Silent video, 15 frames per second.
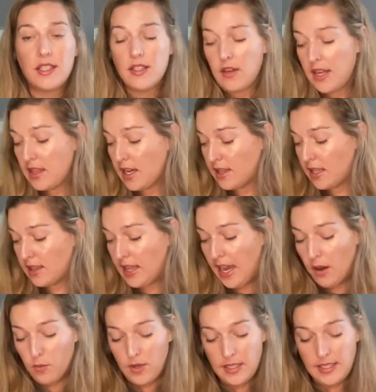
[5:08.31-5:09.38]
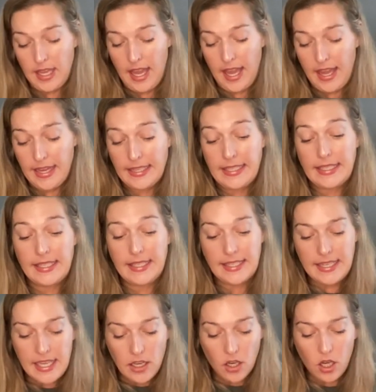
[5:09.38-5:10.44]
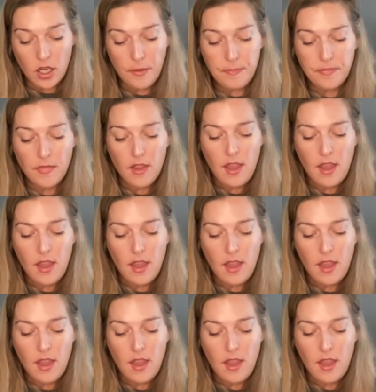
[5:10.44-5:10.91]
So I thought that that was a steal.